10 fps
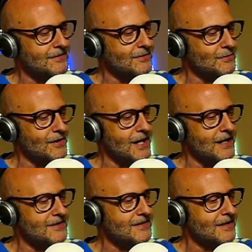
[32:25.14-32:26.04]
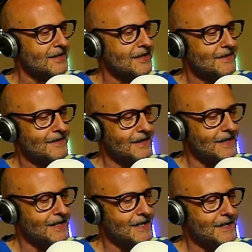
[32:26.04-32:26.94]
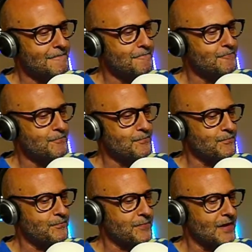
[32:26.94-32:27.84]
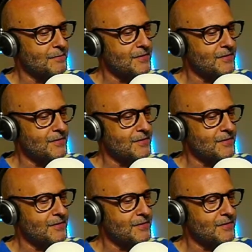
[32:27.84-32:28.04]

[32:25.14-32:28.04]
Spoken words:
that. Let